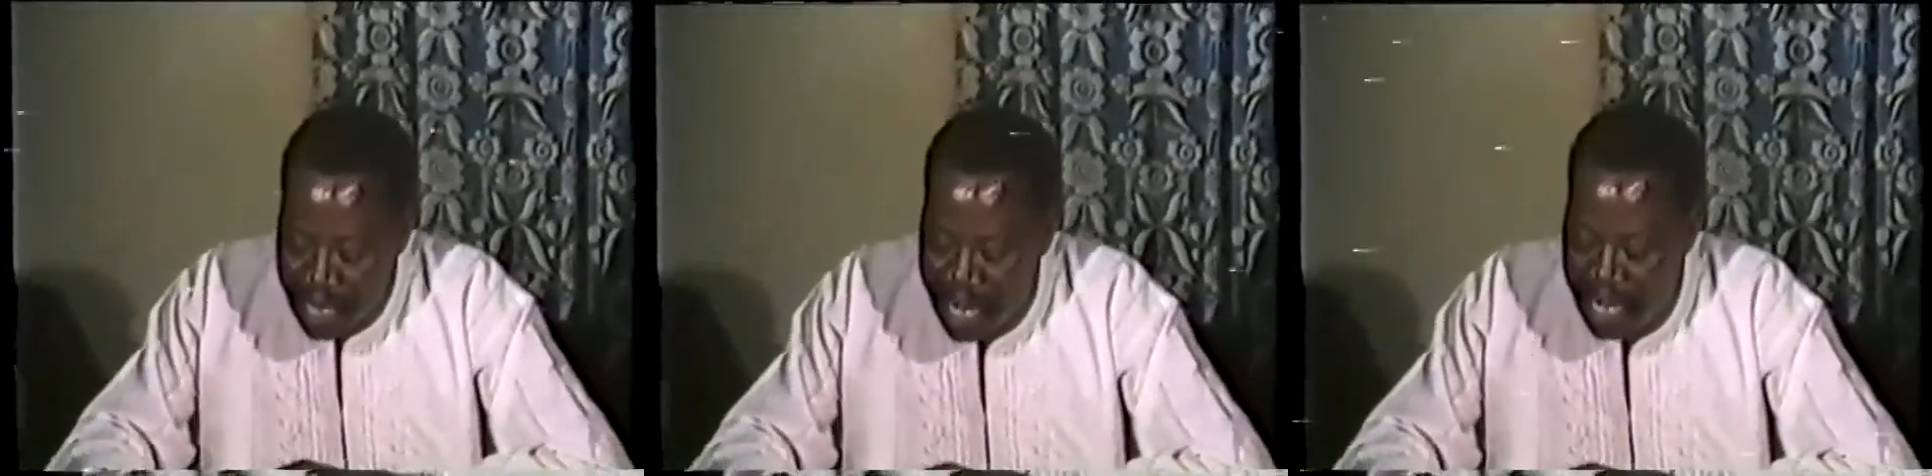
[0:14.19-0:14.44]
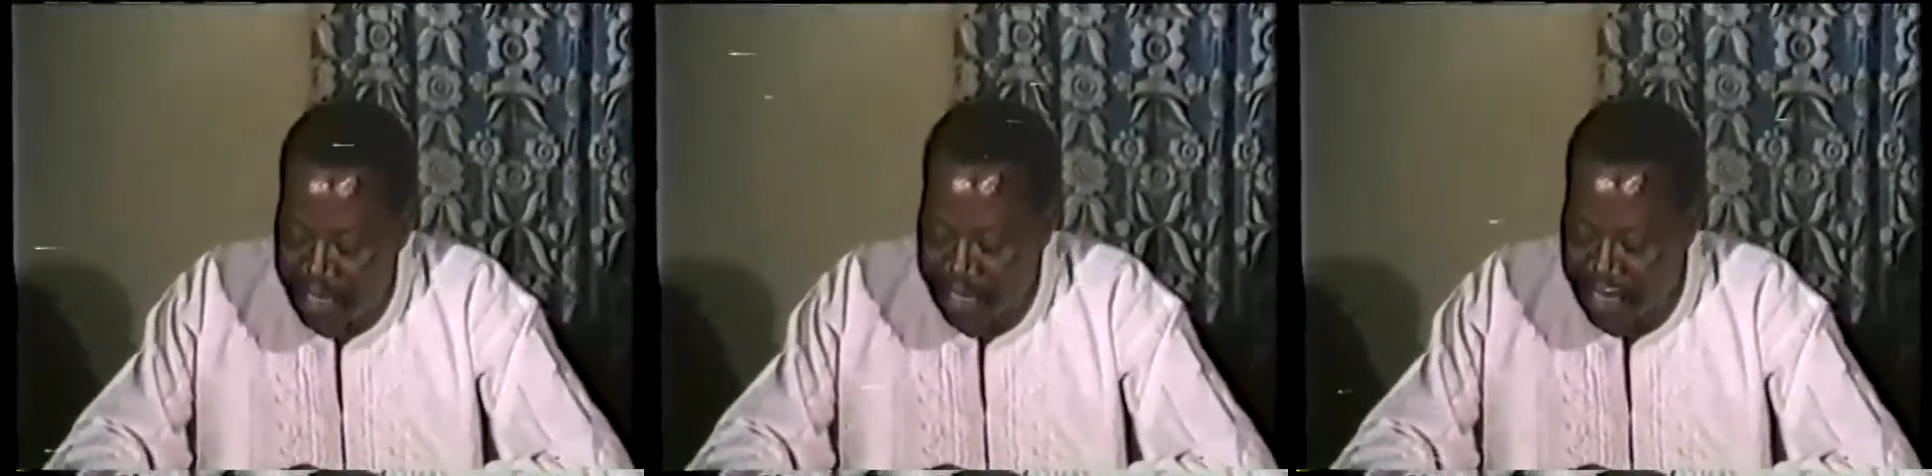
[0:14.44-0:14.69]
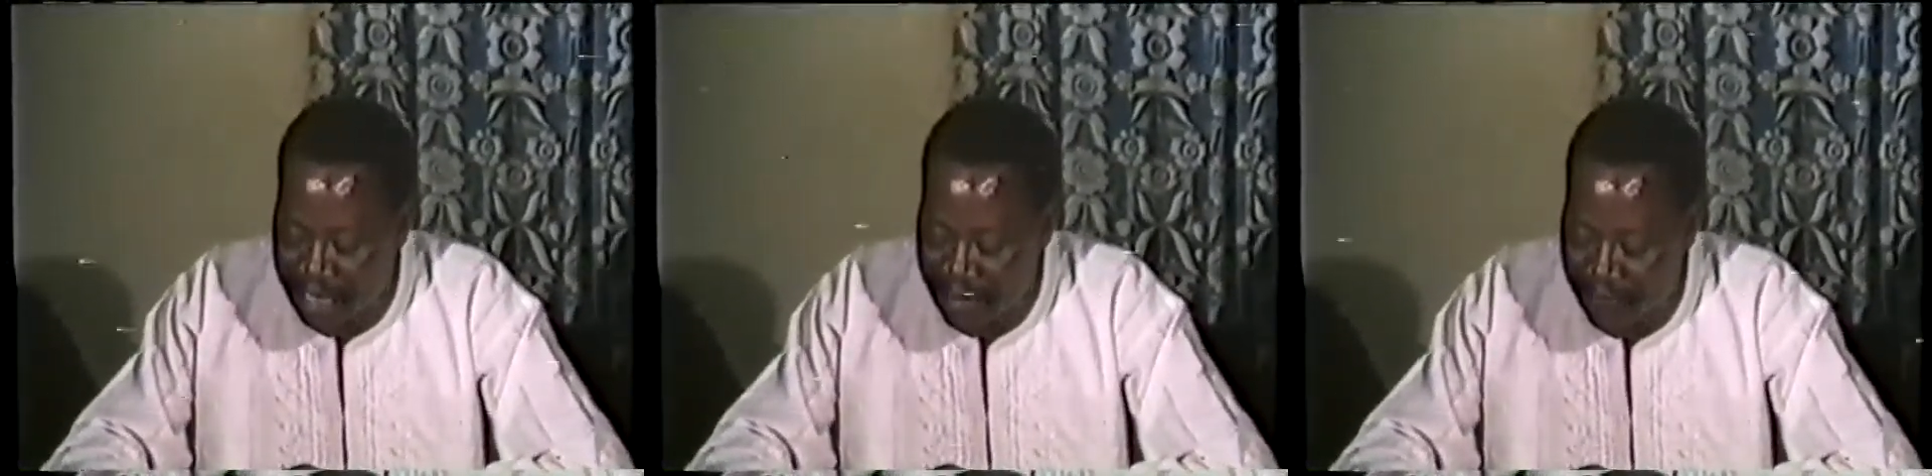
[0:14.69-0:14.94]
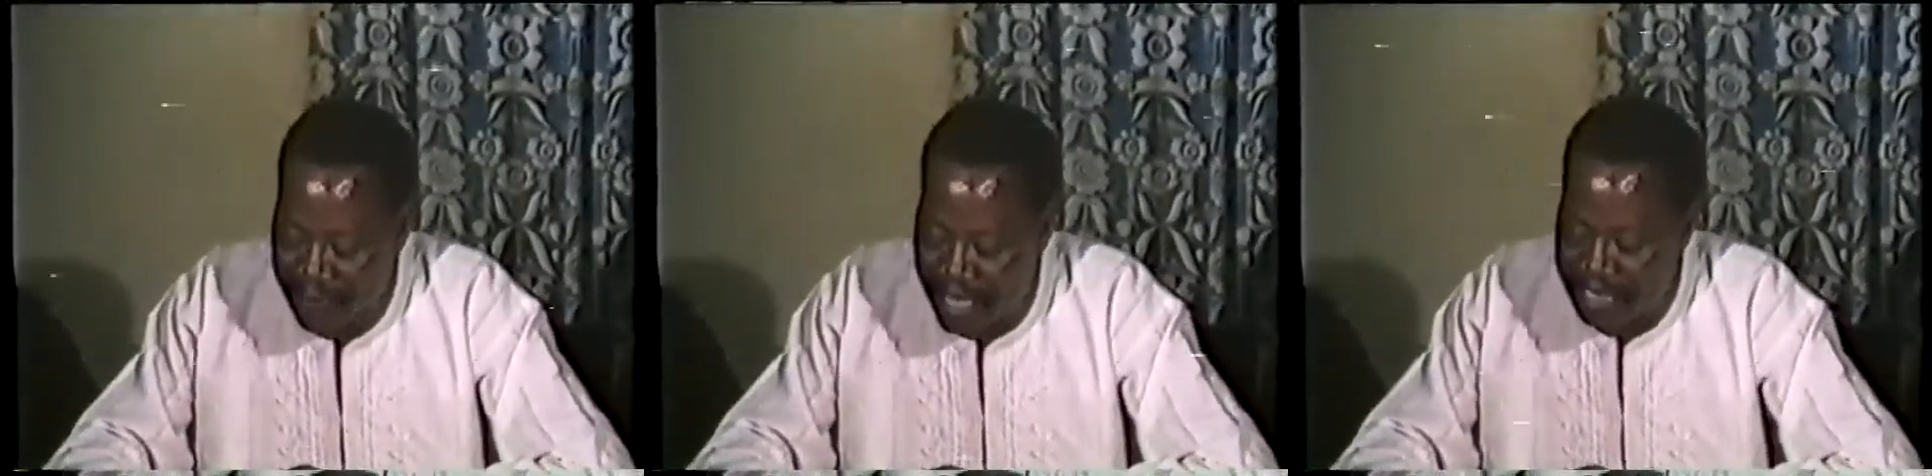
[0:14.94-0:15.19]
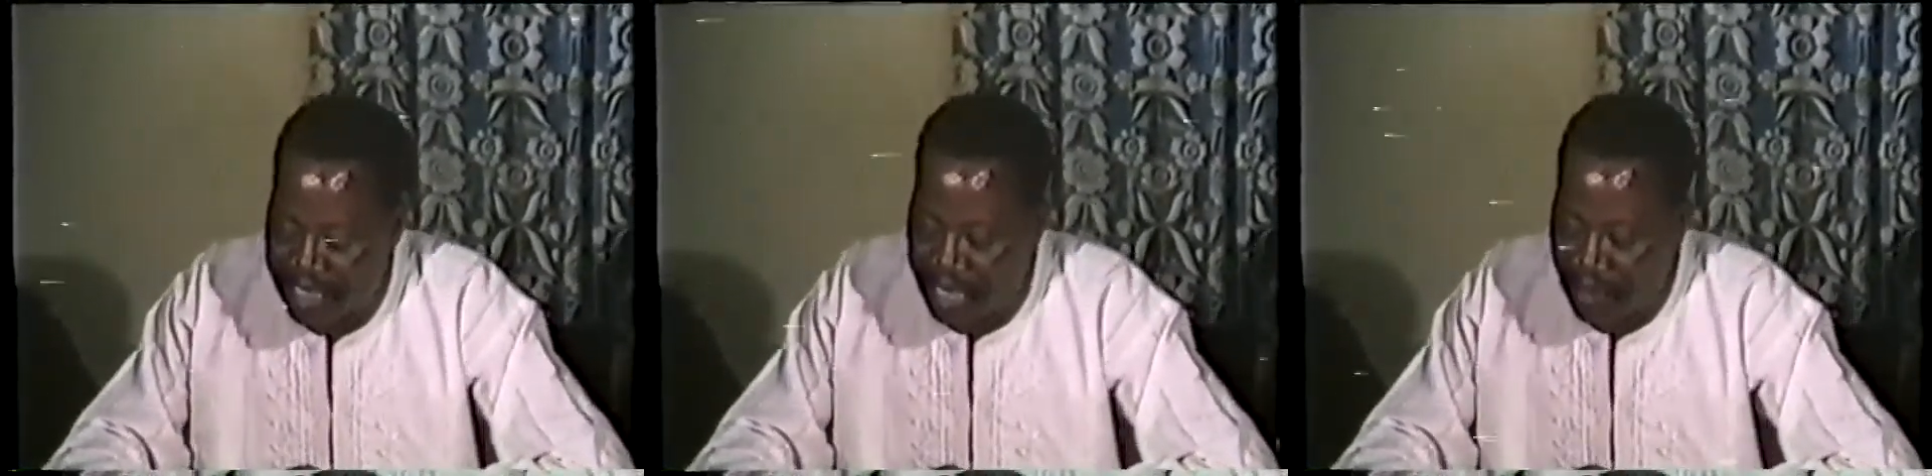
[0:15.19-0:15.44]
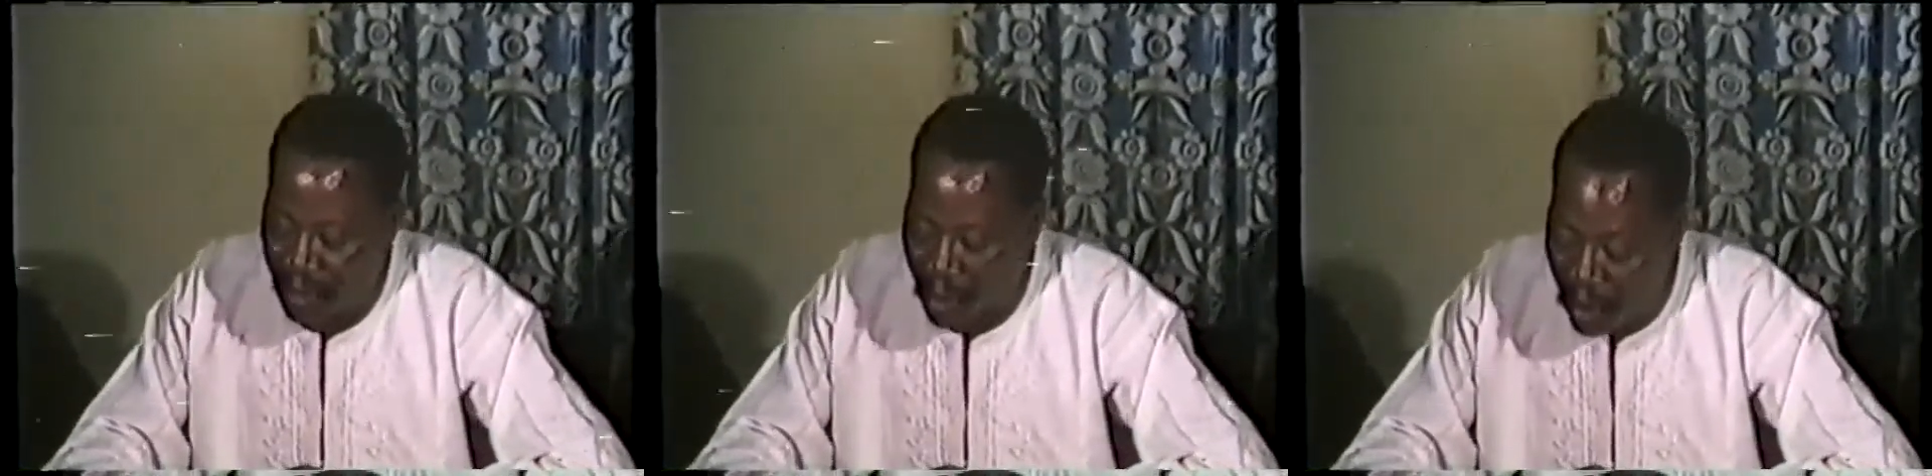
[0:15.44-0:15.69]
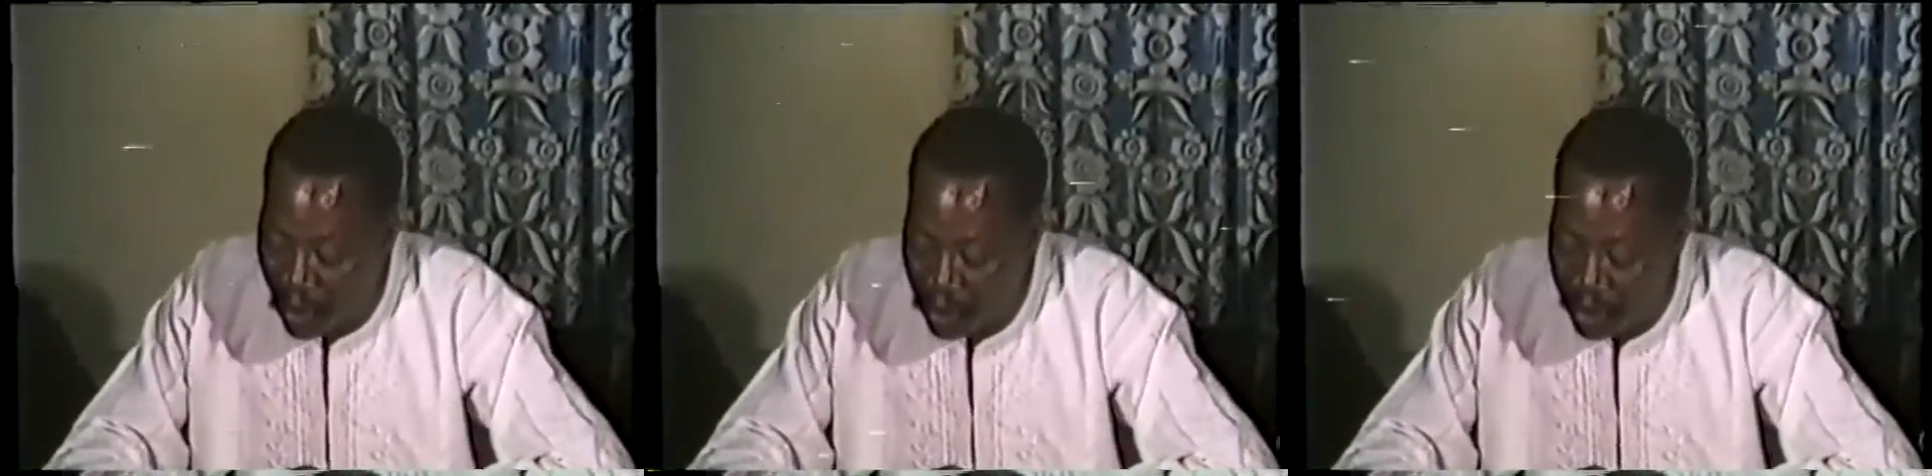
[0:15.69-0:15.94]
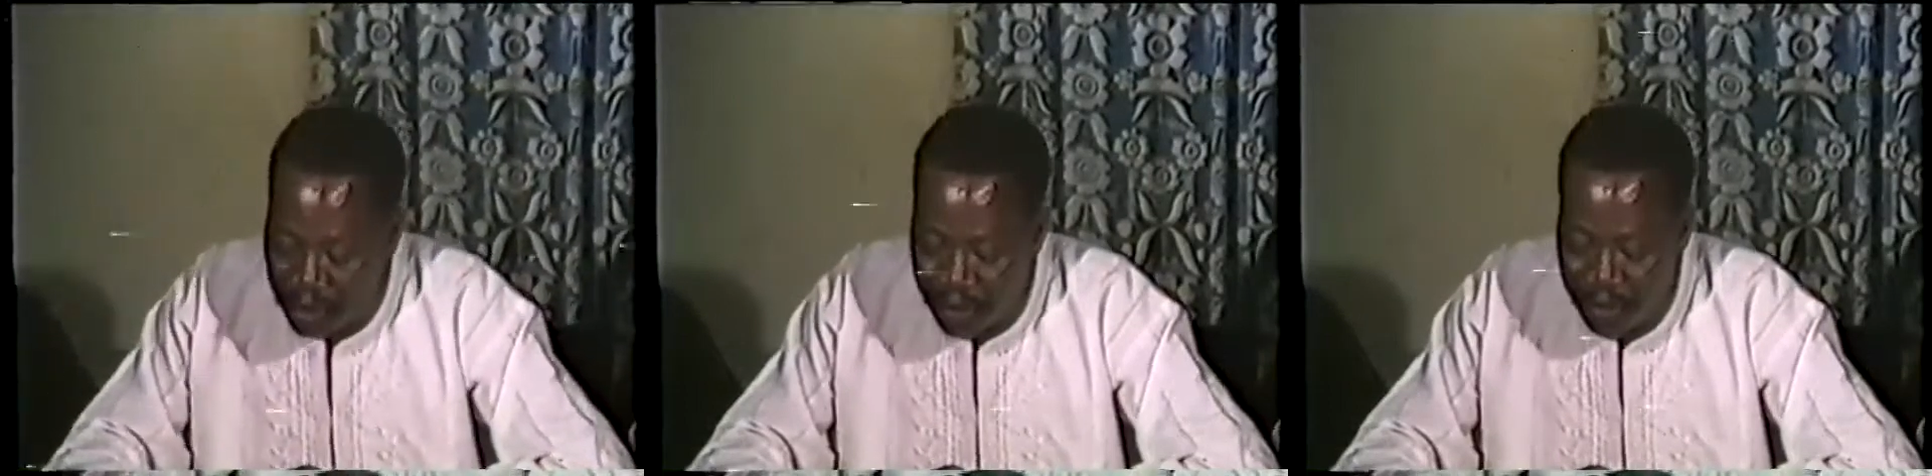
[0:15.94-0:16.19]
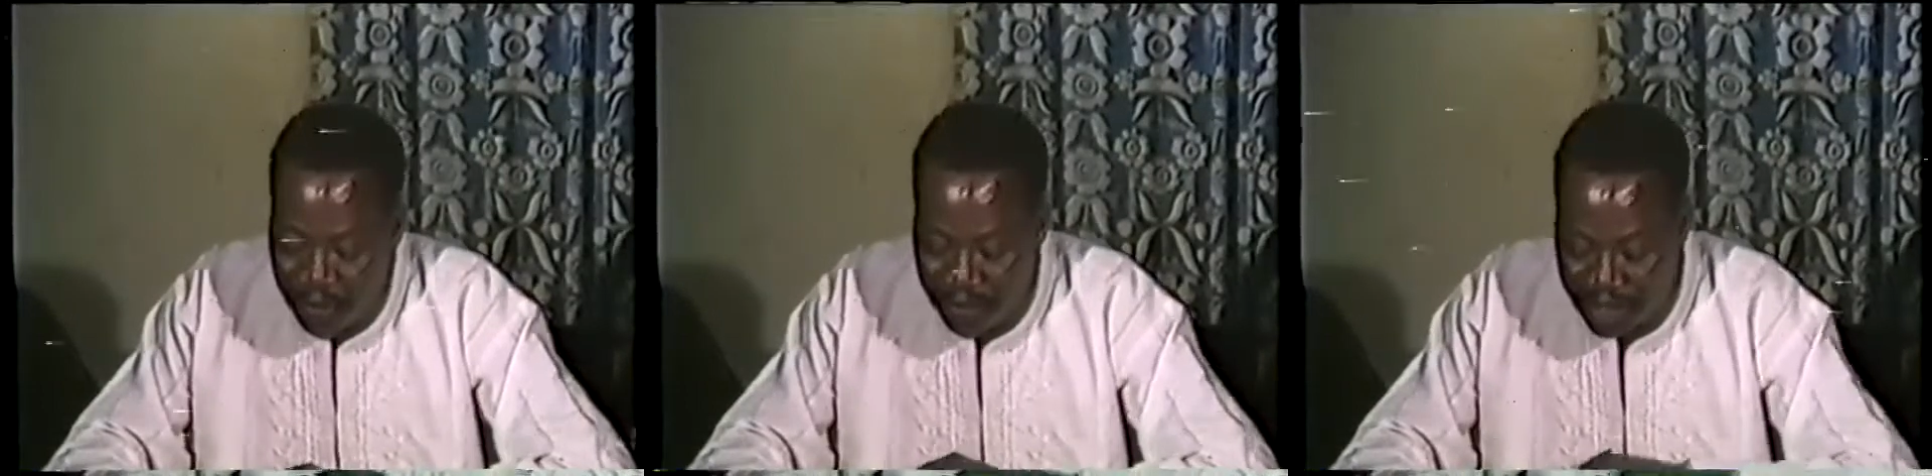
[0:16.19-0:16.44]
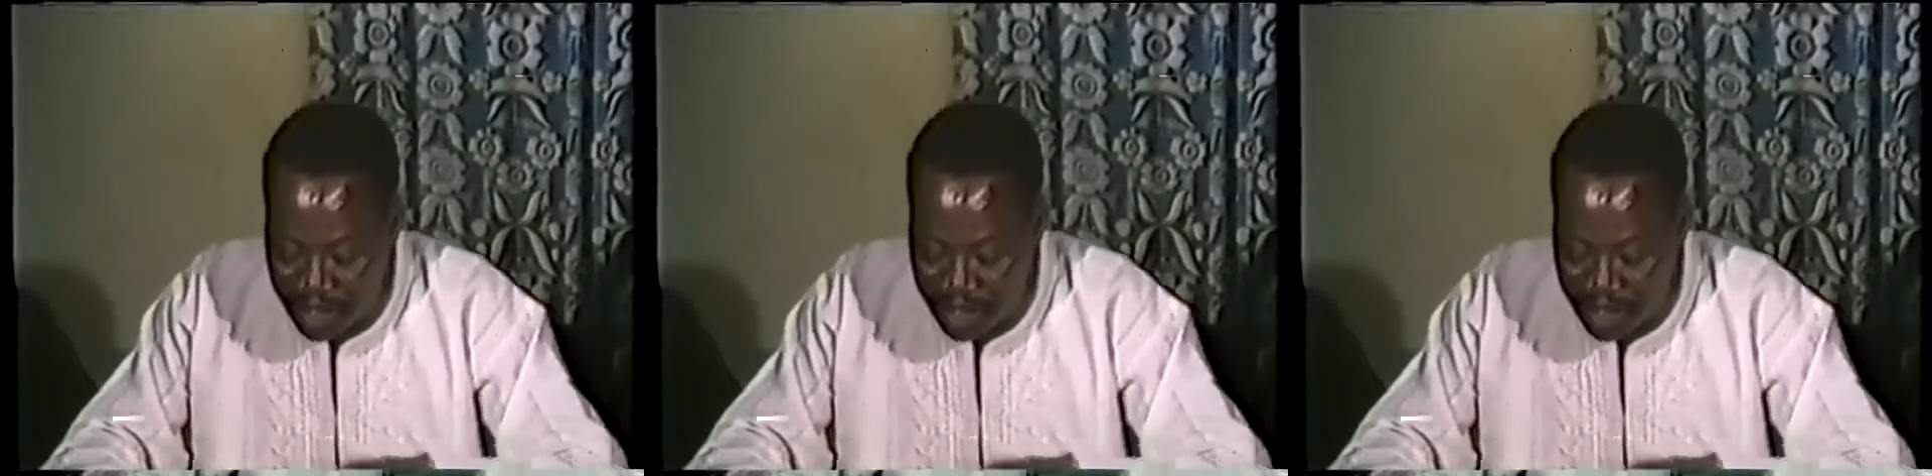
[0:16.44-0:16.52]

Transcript: and sacrificed their all for the